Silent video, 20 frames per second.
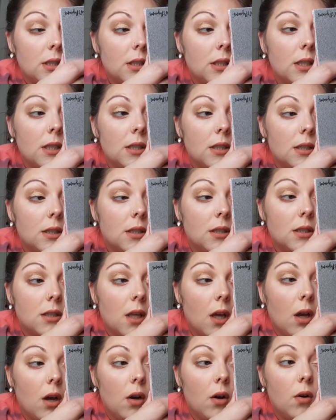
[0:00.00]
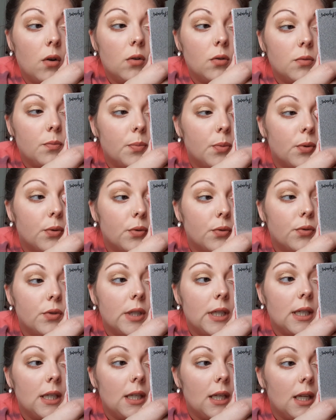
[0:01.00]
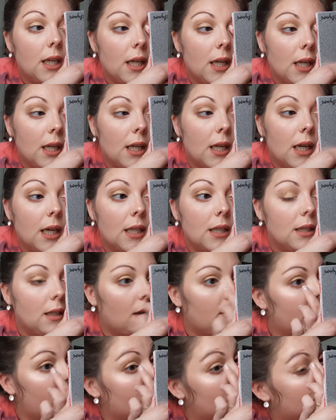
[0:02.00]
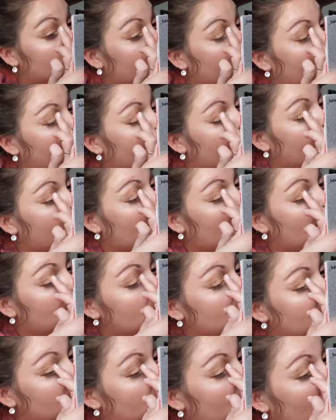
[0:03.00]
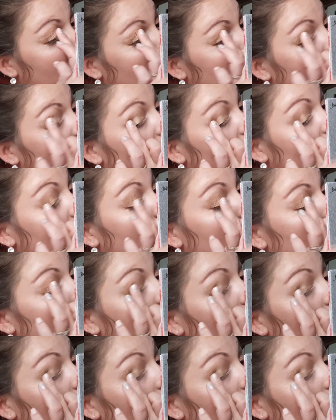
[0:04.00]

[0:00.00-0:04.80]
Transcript: is so pretty. I love this eyeshadow.